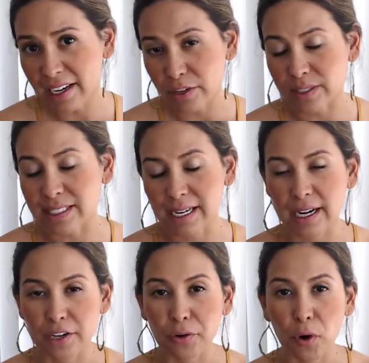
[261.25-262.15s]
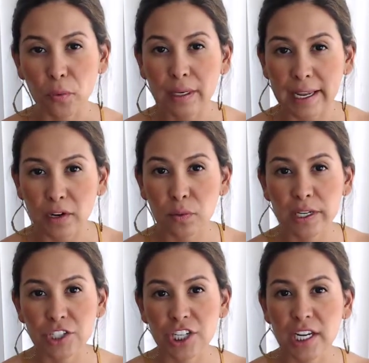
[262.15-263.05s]
You could say it in your own
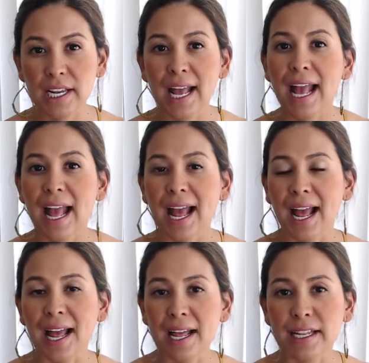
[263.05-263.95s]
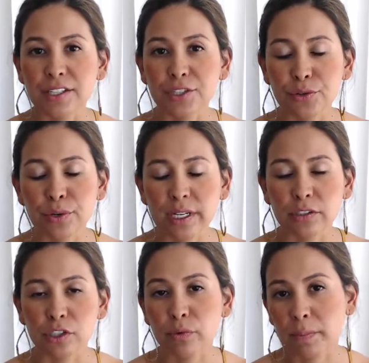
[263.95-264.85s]
languaging, and you can
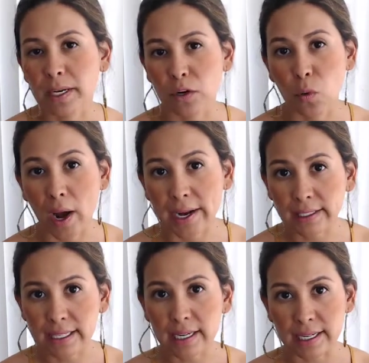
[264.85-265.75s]
just repeat it quietly.